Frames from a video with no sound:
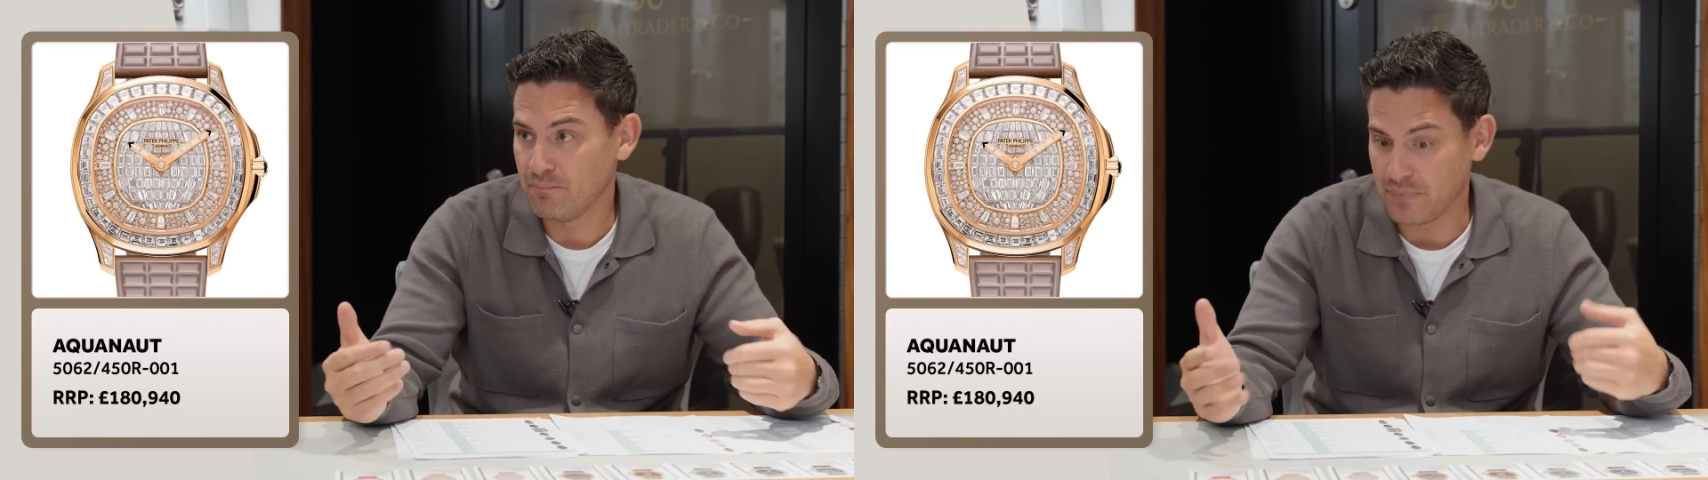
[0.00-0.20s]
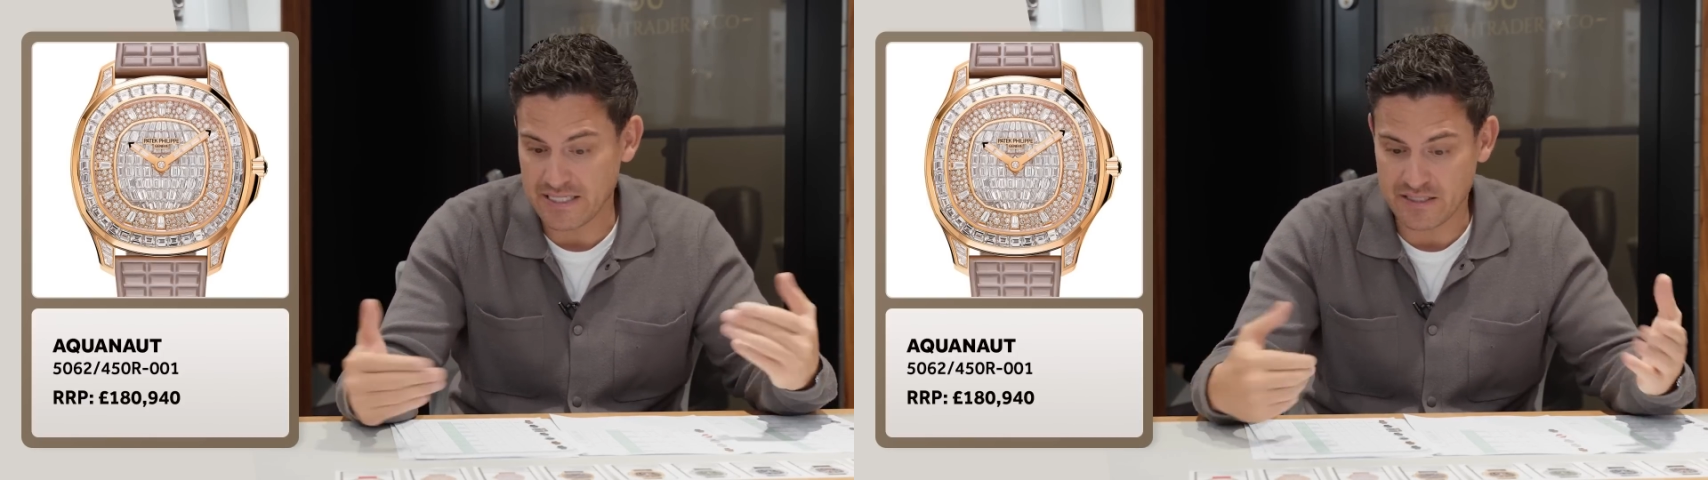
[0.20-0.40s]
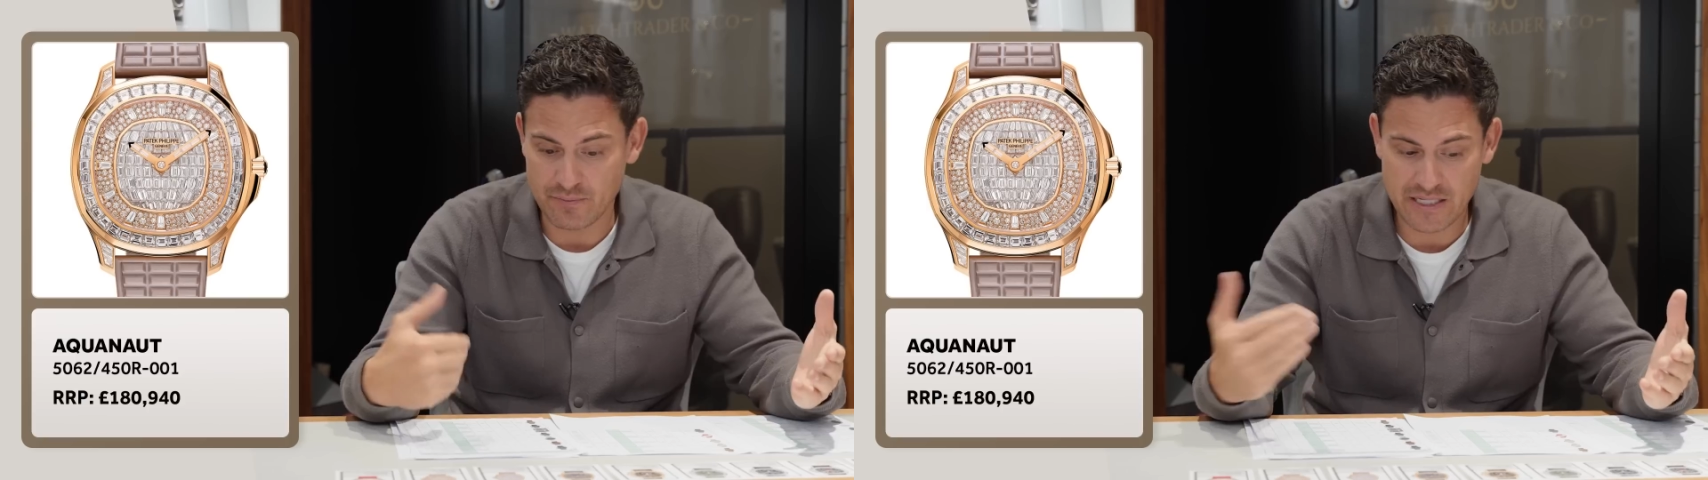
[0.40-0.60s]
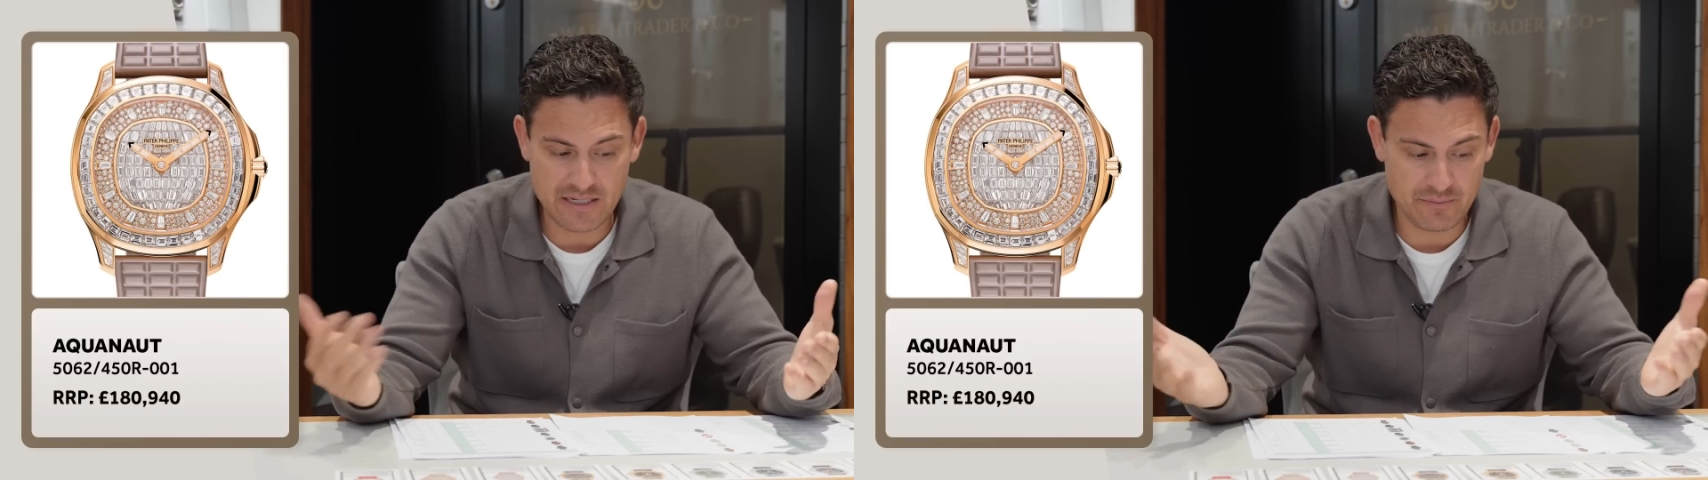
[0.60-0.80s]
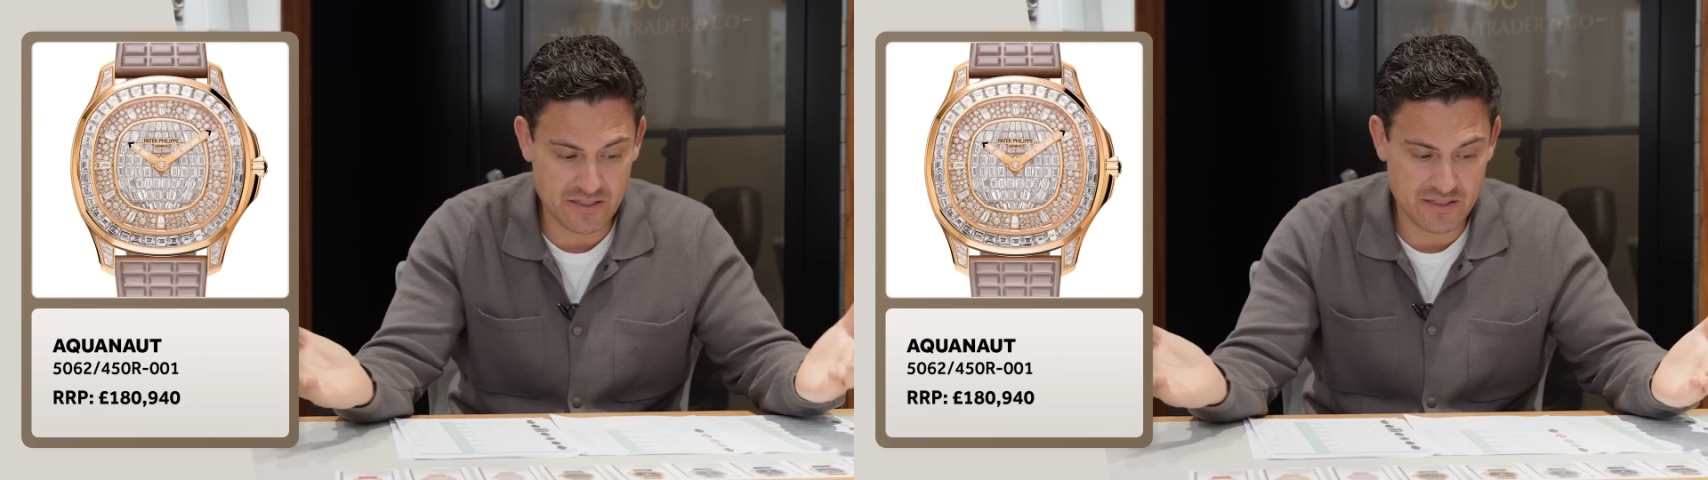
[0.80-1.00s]

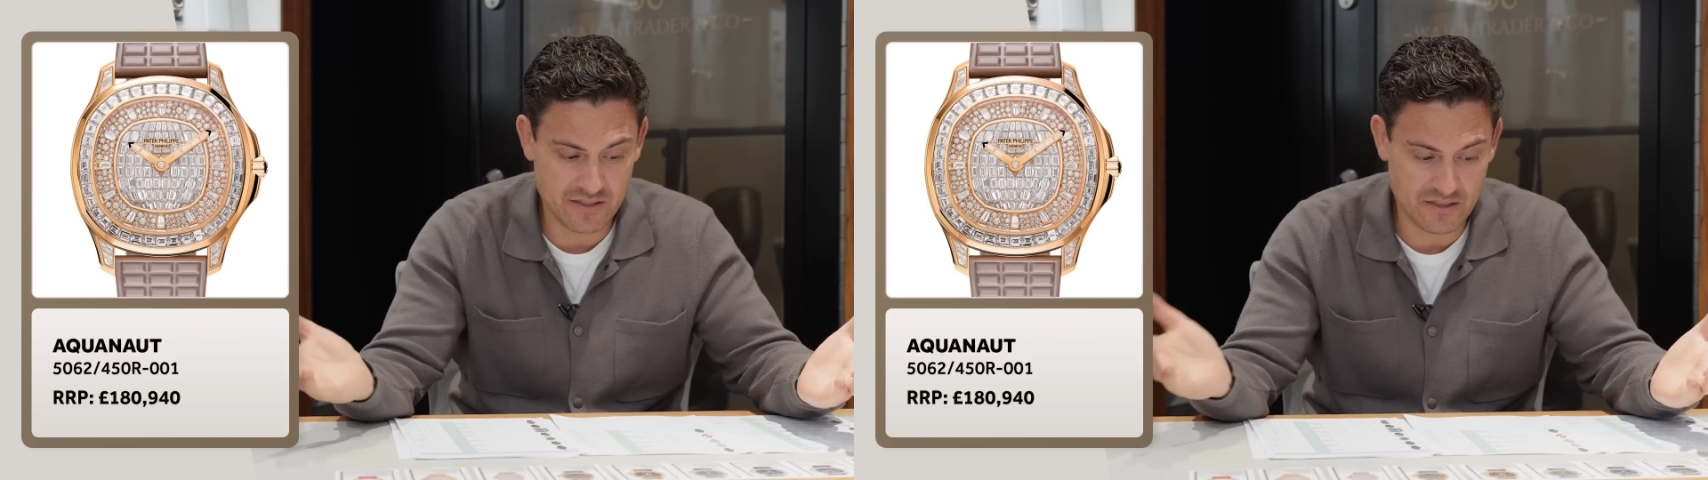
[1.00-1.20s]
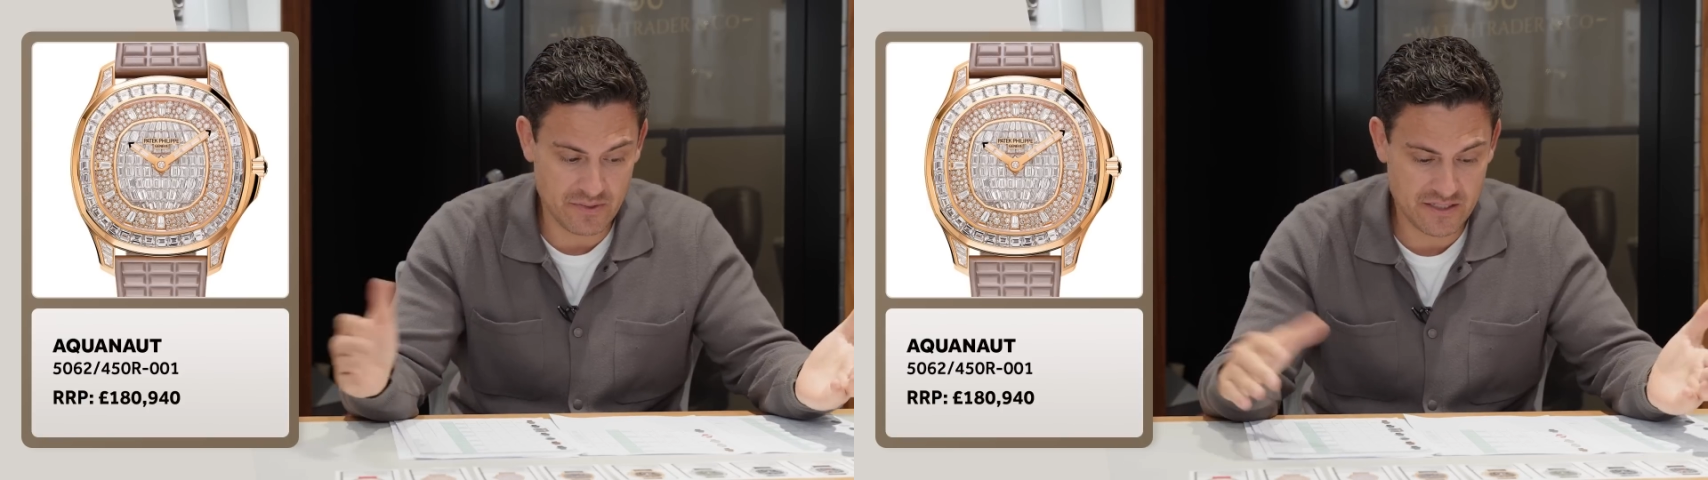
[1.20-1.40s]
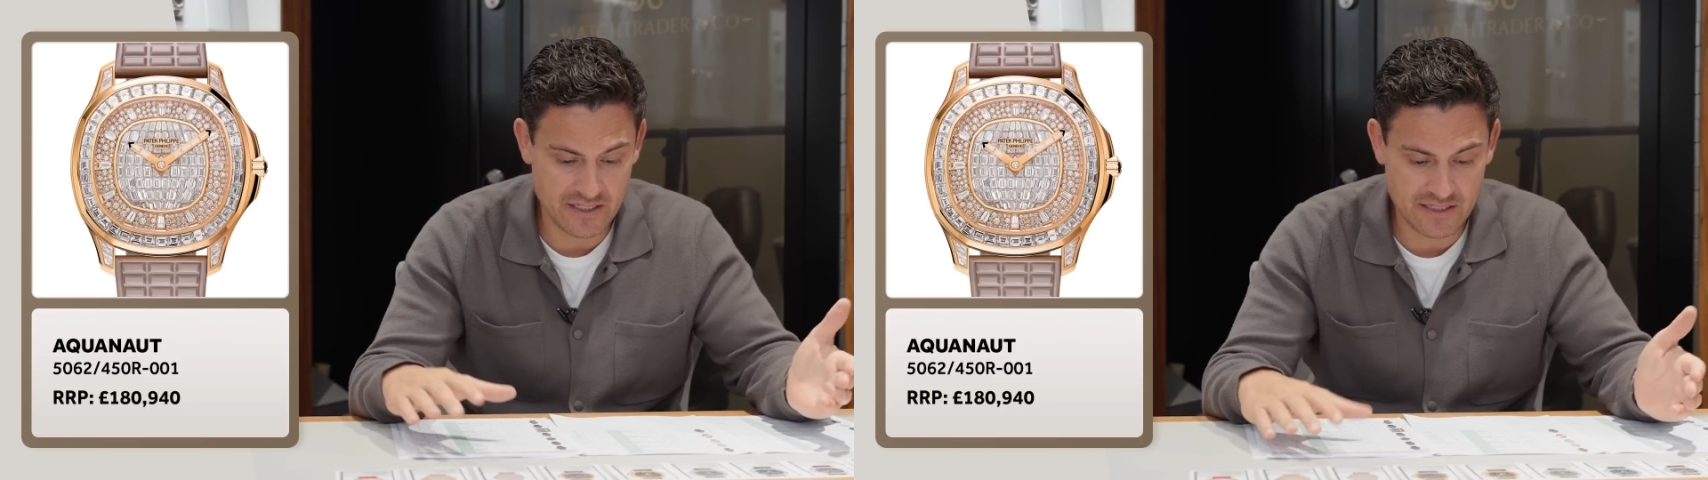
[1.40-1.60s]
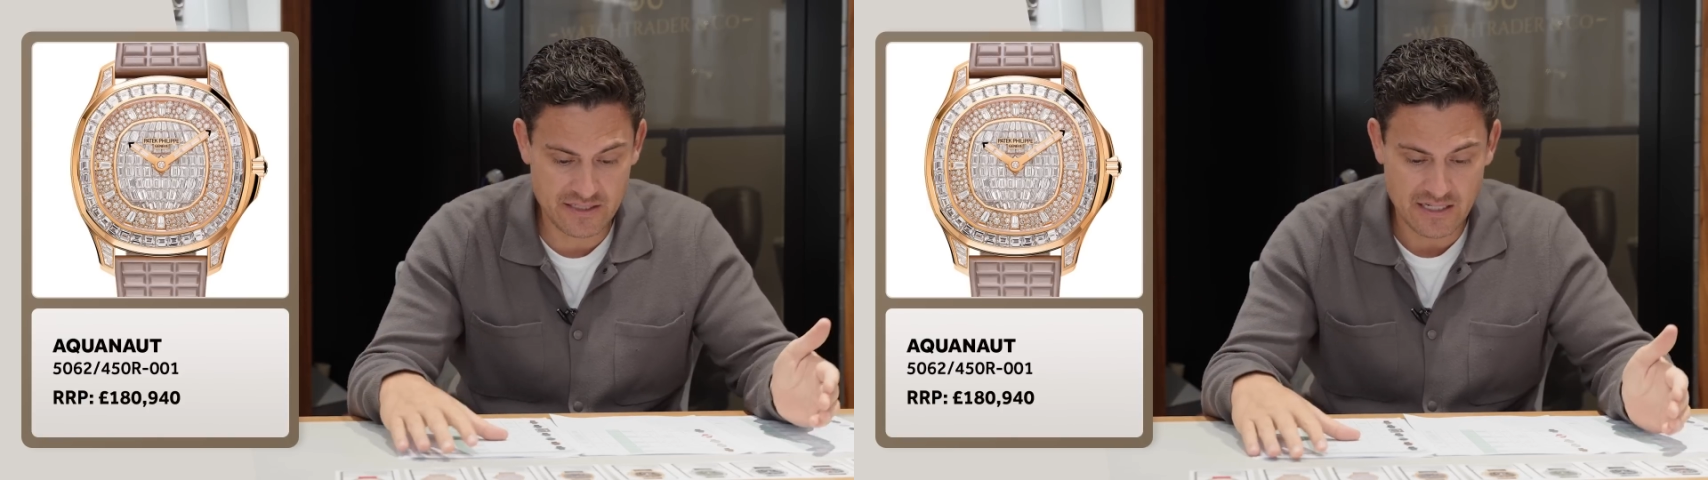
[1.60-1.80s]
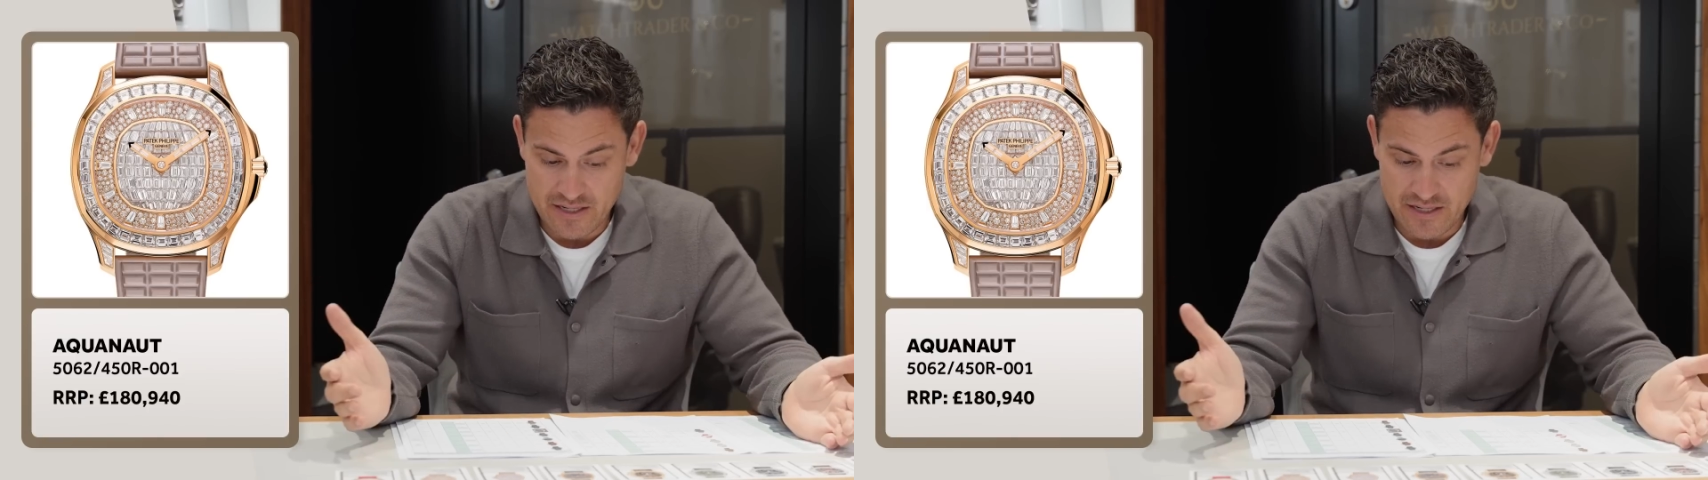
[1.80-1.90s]
B2B, business to business,